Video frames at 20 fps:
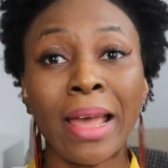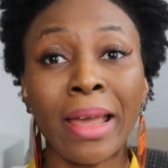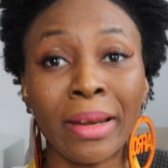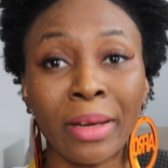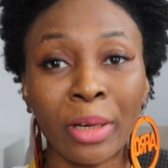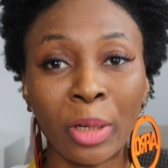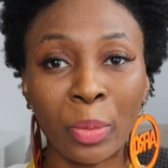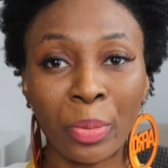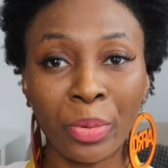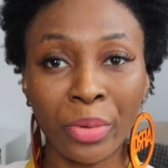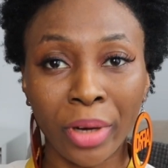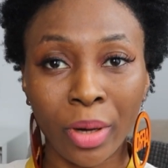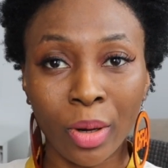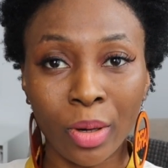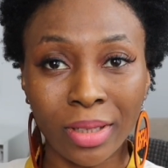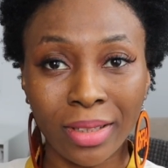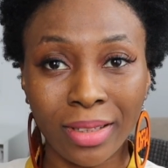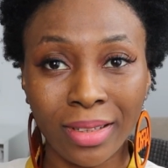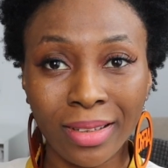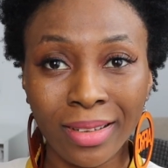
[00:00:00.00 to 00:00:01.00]
I ended up
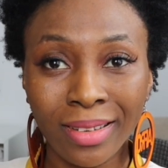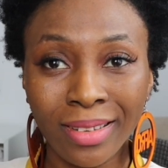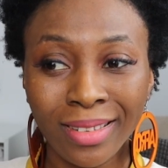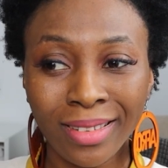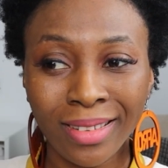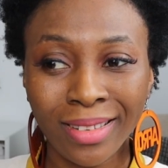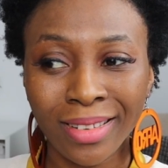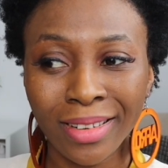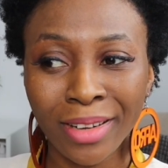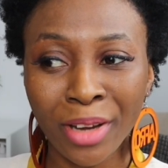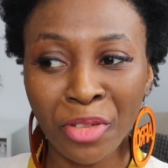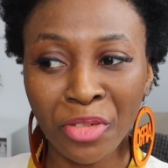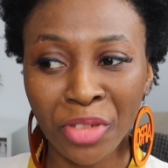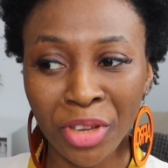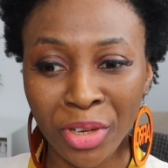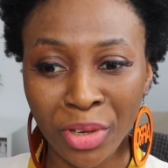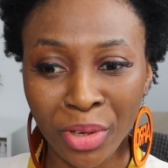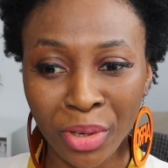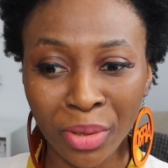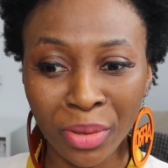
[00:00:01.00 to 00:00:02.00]
recording the
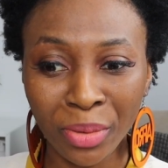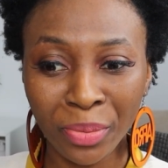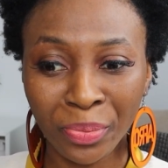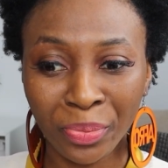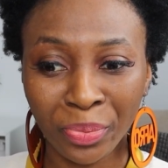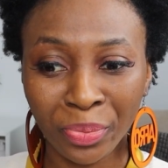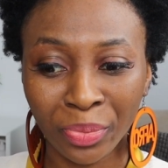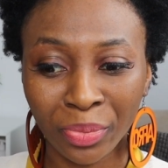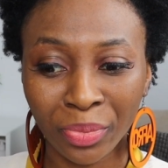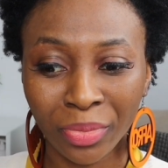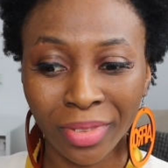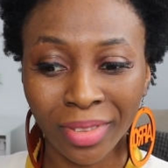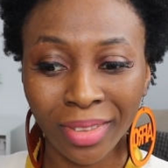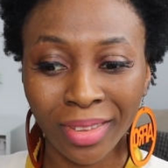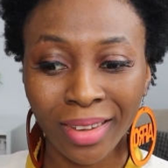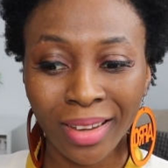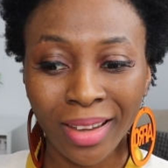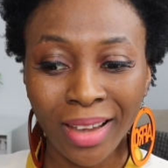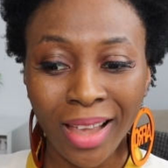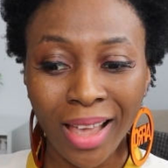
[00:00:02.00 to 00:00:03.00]
video
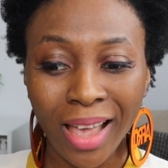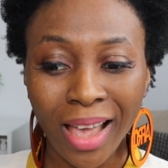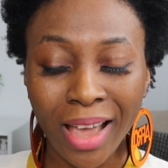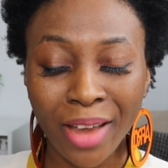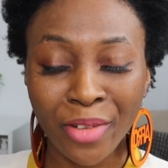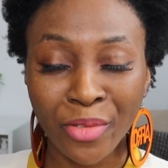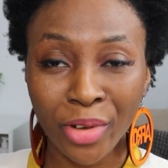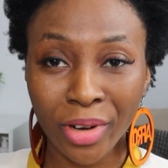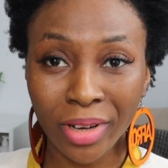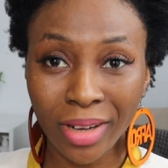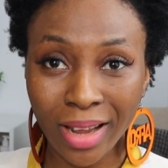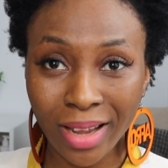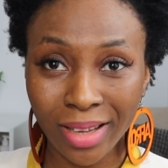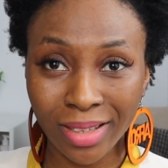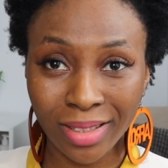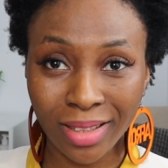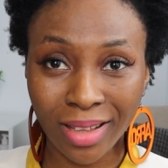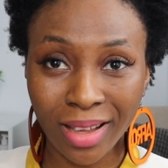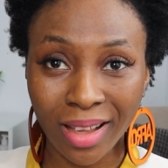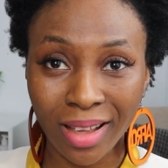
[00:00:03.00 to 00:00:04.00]
and
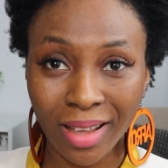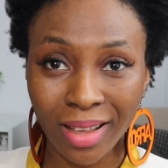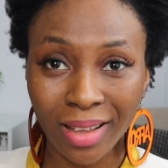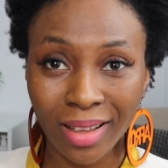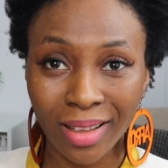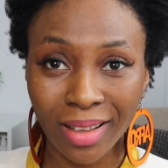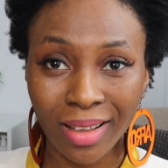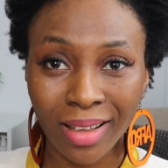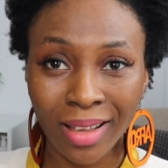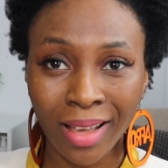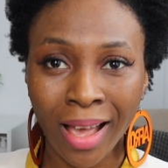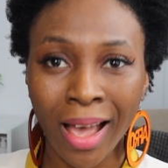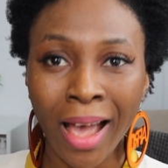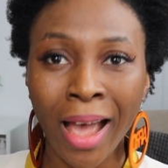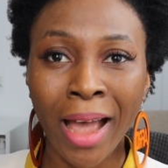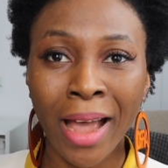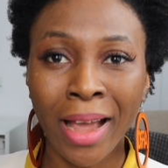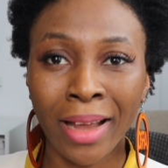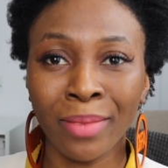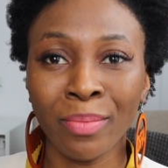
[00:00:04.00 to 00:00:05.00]
realized that
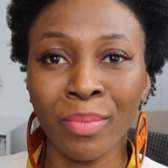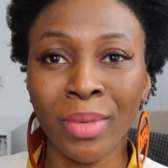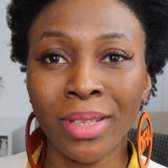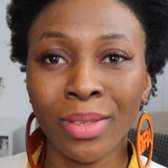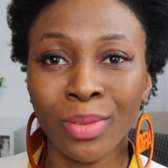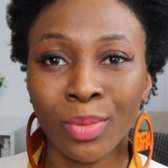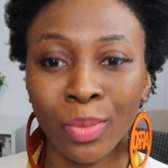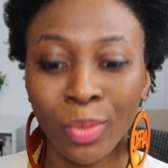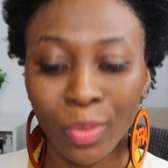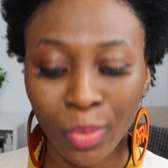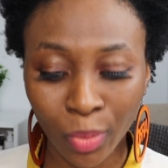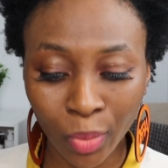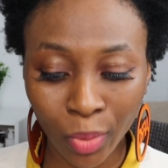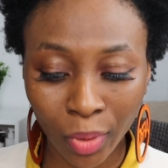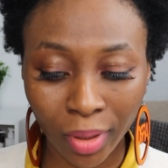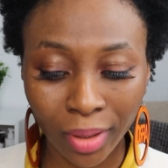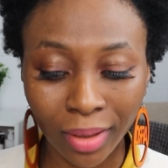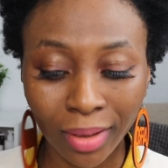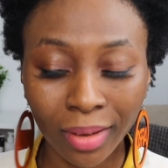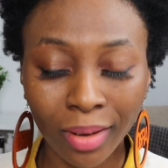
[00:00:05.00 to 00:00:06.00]
I had missed
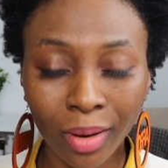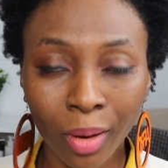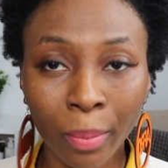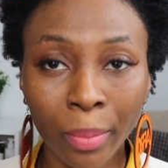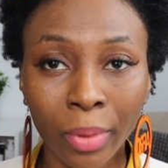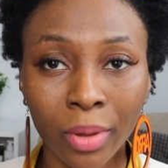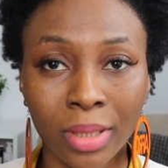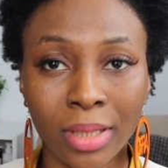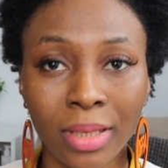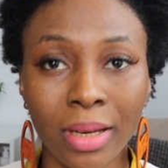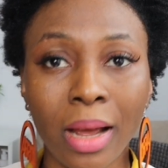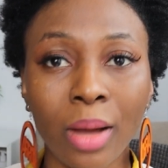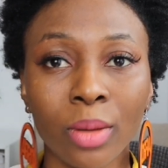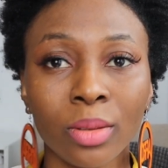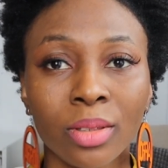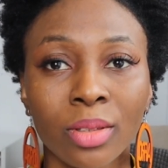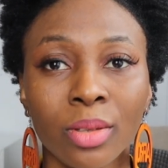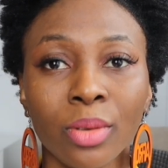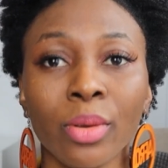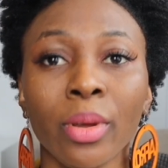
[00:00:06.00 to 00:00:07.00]
one unboxing
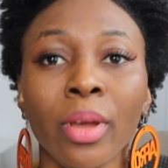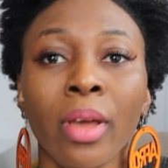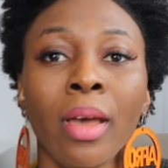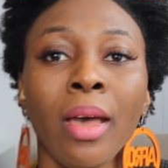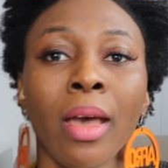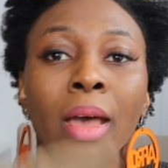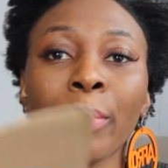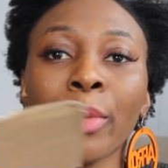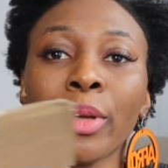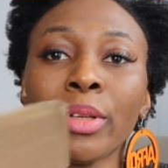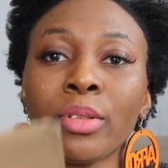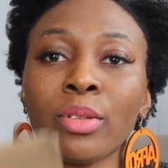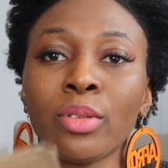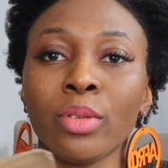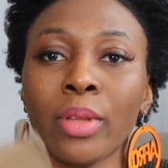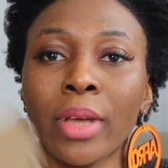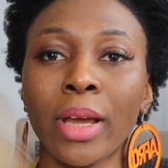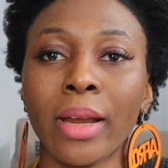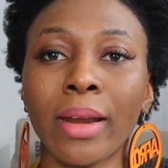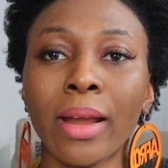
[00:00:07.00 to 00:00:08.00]
out, so I'm going to
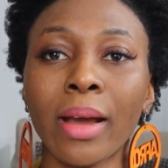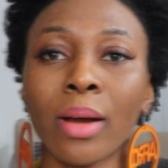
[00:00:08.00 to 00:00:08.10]
do that